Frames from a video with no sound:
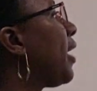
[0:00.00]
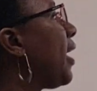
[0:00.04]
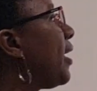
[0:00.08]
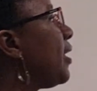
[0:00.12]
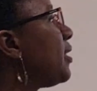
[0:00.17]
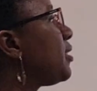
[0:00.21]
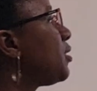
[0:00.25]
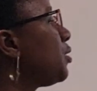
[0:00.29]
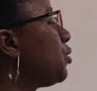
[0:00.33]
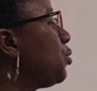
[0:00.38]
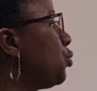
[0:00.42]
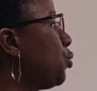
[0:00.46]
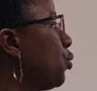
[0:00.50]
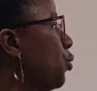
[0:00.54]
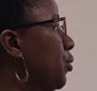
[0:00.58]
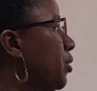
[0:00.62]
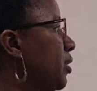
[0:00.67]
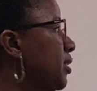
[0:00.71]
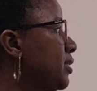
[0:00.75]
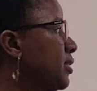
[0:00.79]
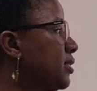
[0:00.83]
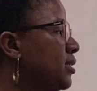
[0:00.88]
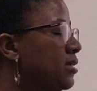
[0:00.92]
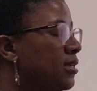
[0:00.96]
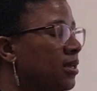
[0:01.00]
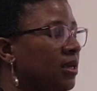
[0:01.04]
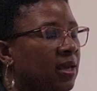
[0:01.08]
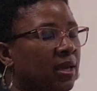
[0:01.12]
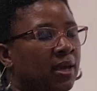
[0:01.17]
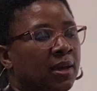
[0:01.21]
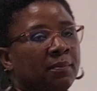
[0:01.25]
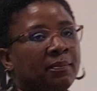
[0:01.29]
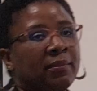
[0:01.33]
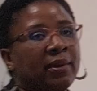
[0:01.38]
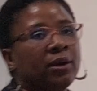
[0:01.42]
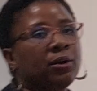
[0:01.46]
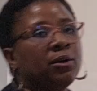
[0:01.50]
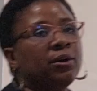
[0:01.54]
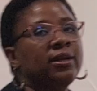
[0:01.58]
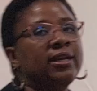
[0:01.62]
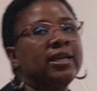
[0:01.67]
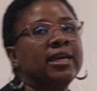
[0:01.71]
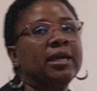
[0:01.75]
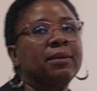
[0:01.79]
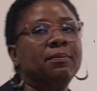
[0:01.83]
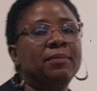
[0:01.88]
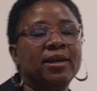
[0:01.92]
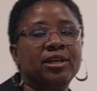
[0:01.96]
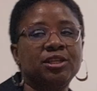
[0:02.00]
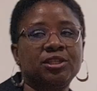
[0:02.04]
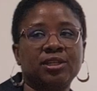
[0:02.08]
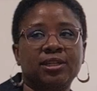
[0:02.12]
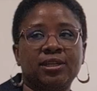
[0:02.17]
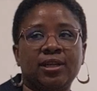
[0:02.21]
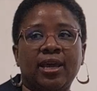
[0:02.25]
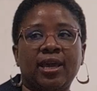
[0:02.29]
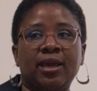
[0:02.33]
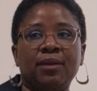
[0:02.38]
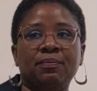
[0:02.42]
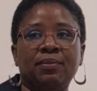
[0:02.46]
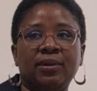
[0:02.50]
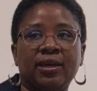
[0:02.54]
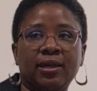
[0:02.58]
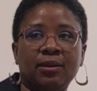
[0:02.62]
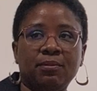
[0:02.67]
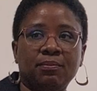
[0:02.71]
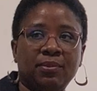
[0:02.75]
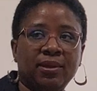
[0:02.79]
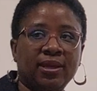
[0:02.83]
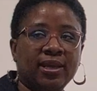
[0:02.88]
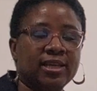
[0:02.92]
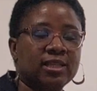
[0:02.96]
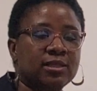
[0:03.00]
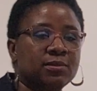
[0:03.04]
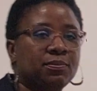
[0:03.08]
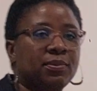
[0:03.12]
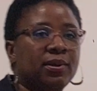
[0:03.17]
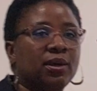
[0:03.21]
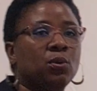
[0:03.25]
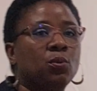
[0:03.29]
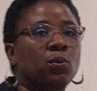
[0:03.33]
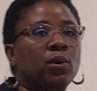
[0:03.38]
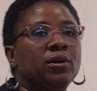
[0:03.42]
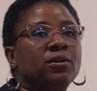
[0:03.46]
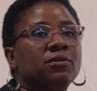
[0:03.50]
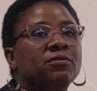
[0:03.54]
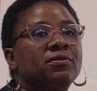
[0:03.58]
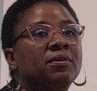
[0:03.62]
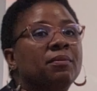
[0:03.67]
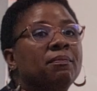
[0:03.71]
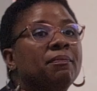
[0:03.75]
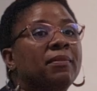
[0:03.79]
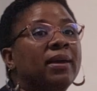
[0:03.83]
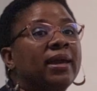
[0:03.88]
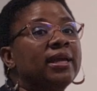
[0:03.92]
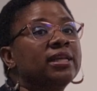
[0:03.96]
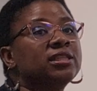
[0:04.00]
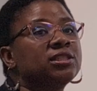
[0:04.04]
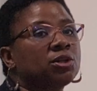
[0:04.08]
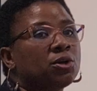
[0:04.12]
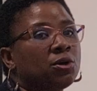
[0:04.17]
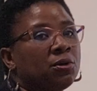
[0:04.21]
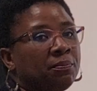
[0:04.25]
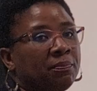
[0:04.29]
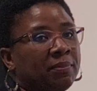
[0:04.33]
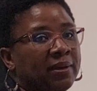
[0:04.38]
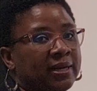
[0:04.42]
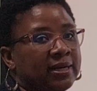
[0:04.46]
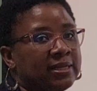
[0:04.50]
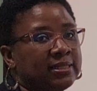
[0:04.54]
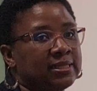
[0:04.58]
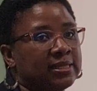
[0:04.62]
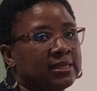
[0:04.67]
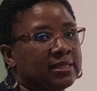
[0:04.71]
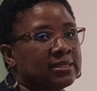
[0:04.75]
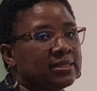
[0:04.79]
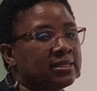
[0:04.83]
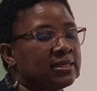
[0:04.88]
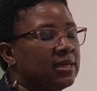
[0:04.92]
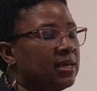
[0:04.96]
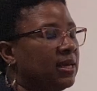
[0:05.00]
clients and tourists. my colleague mentioned Airbnb as being one of the major competitors.